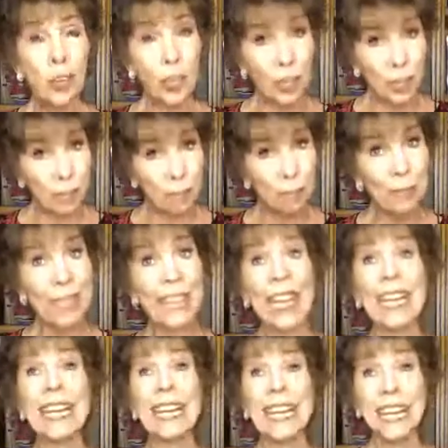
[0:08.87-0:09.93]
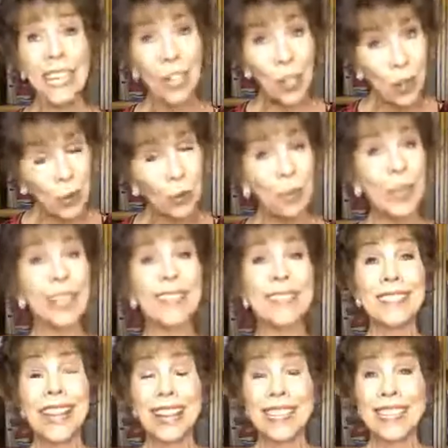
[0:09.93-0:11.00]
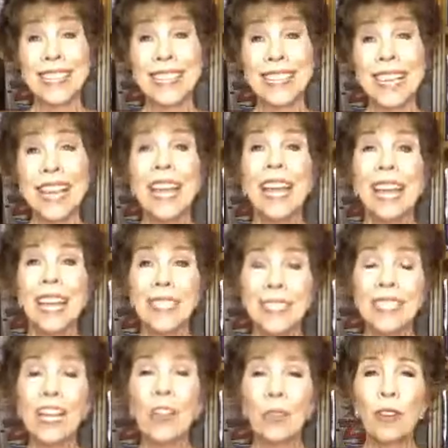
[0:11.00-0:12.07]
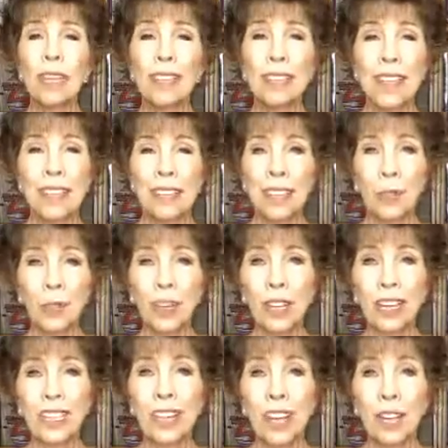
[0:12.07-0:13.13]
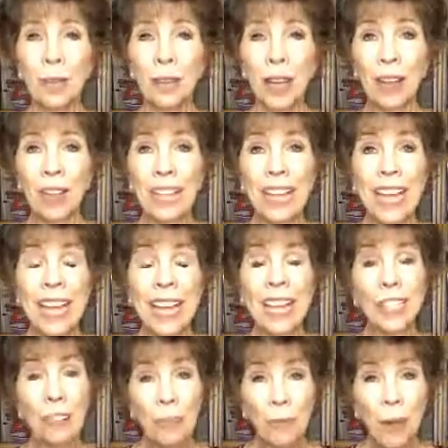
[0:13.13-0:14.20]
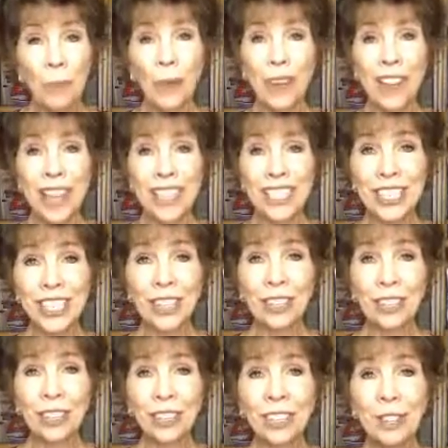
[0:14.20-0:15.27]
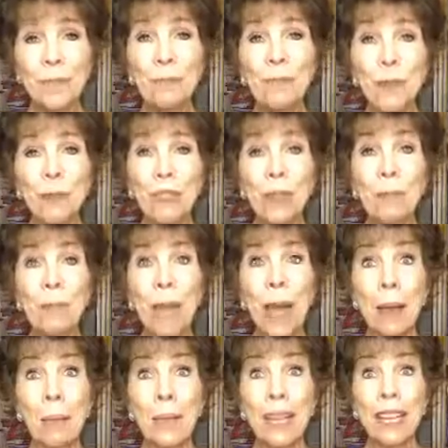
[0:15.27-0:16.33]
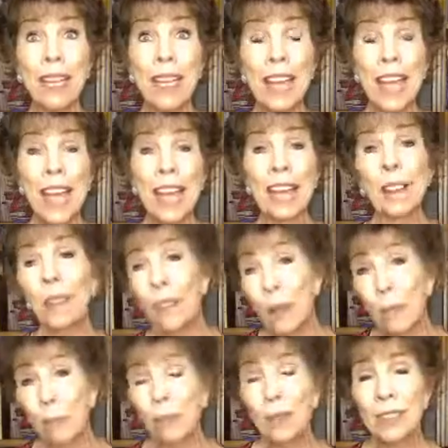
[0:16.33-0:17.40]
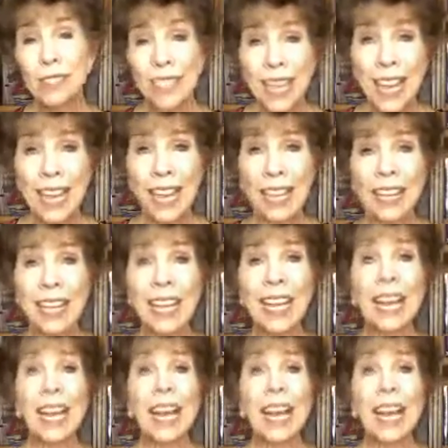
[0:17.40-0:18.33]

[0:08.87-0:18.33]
complaining, criticizing. It's the criticizing we're going to talk about. And do you remember in that children's movie Bambi, and Thumper said,